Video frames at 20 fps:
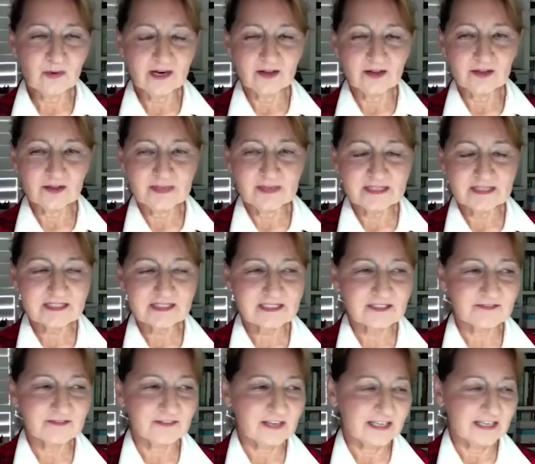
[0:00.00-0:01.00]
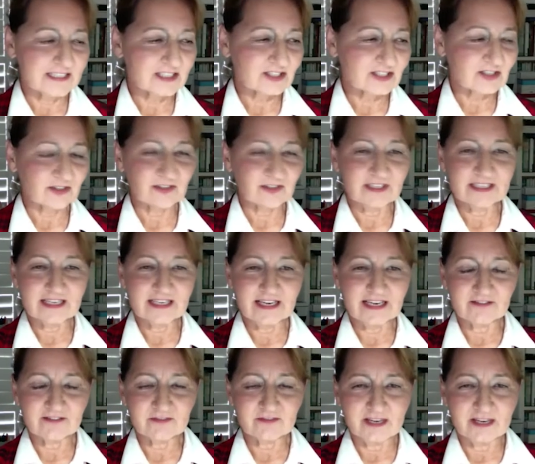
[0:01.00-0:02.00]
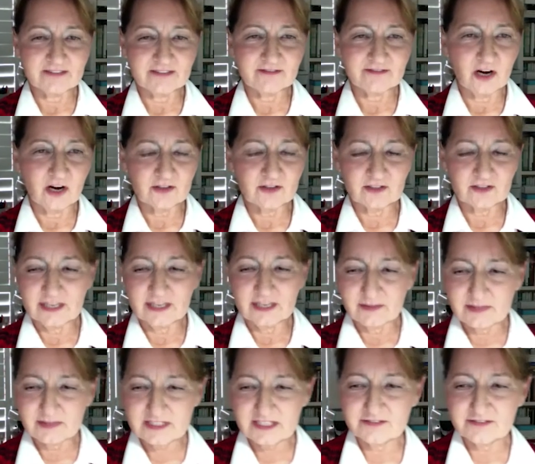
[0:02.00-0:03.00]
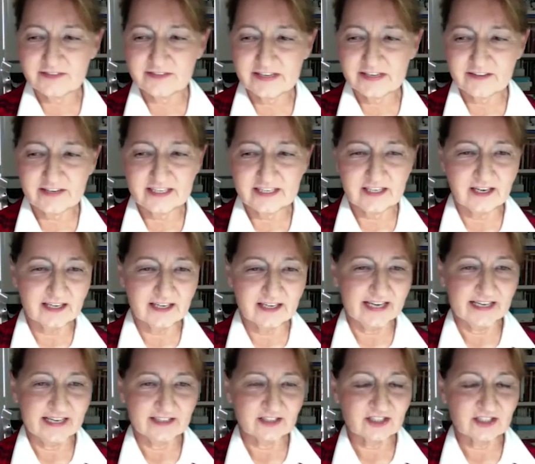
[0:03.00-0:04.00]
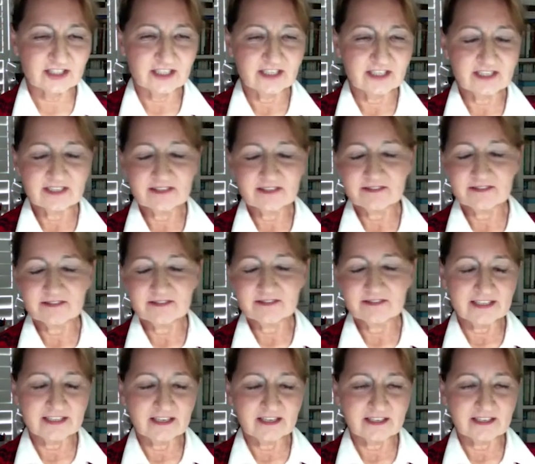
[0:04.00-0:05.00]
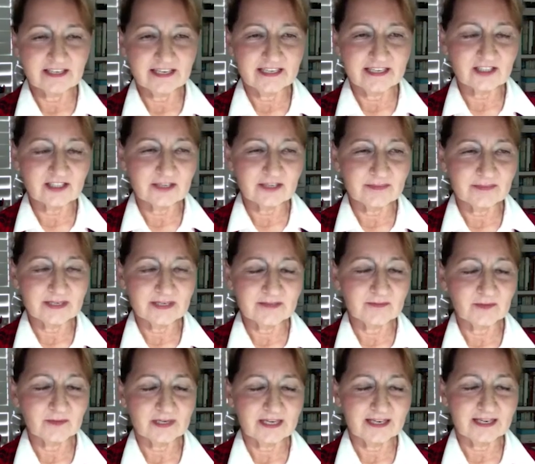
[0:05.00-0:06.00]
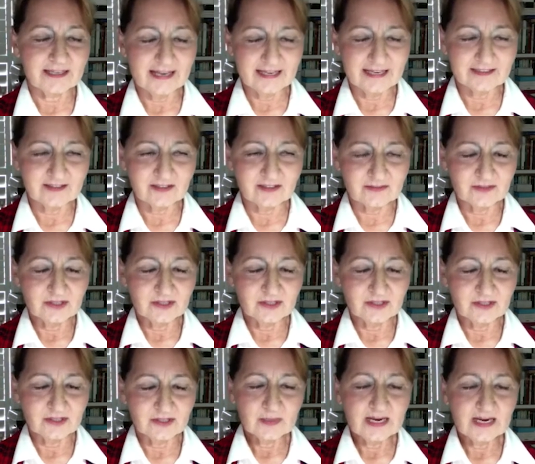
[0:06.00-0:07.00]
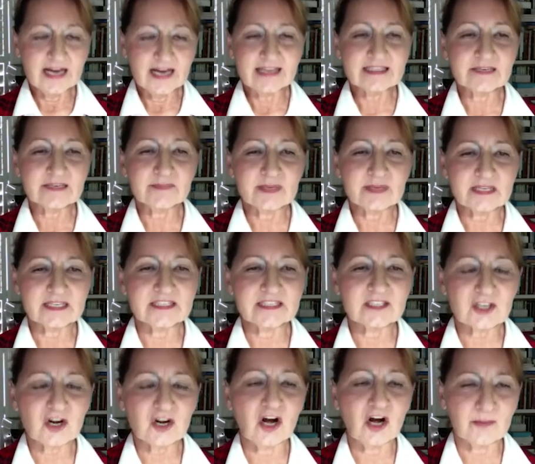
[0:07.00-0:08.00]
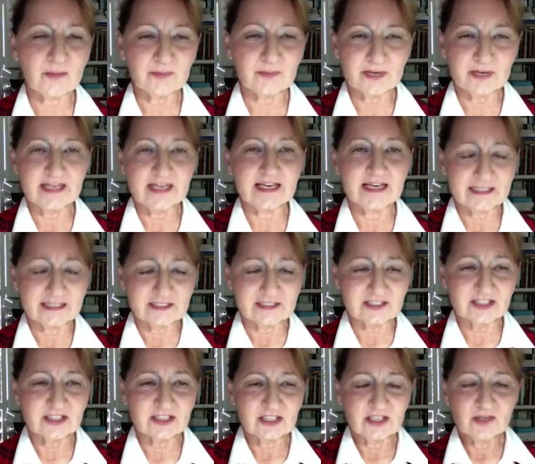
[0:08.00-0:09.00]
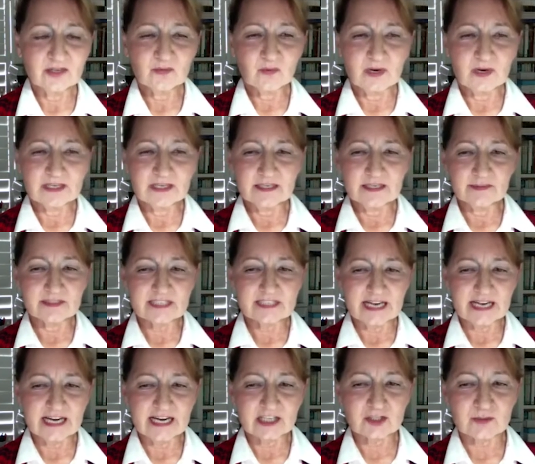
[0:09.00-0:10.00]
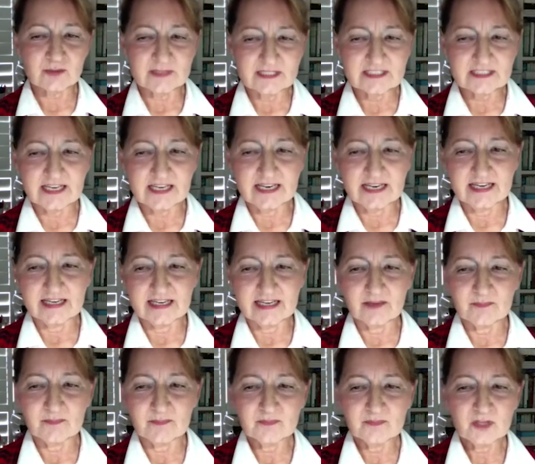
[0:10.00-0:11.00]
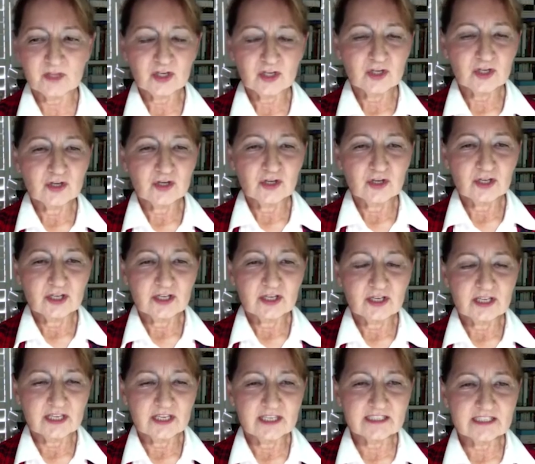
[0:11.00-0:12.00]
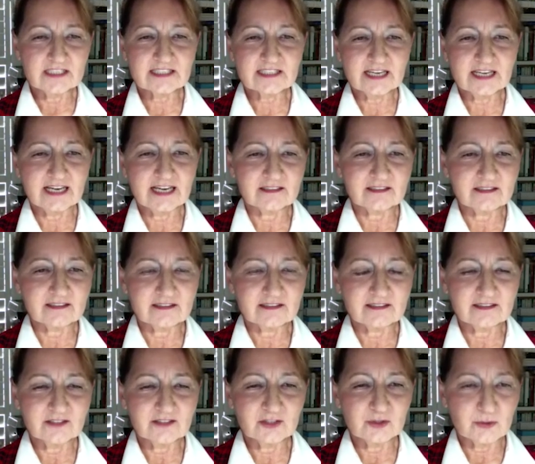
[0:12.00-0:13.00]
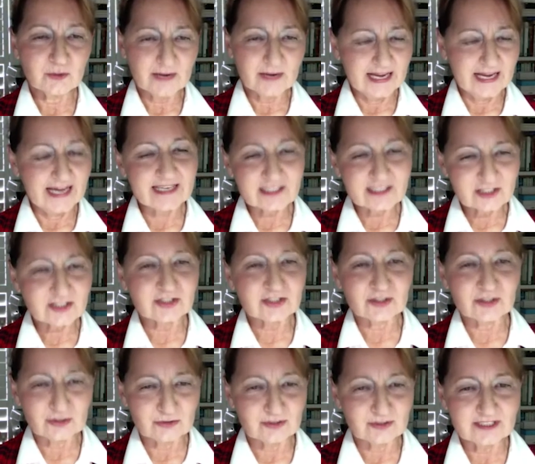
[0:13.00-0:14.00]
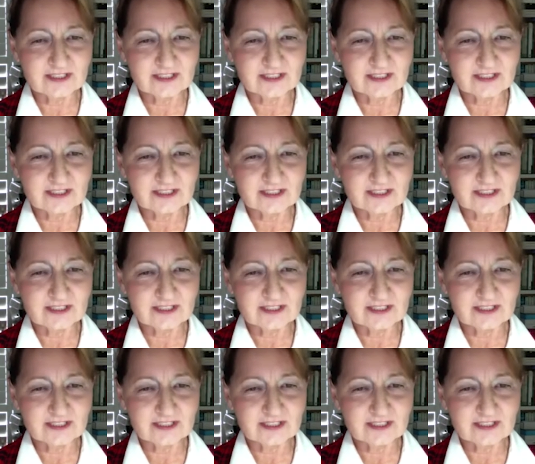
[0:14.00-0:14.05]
the best advice certainly came from my father, and that was at a very young age, very young age. I mean, when I had the ability to comprehend what he was actually saying. He said, your attitude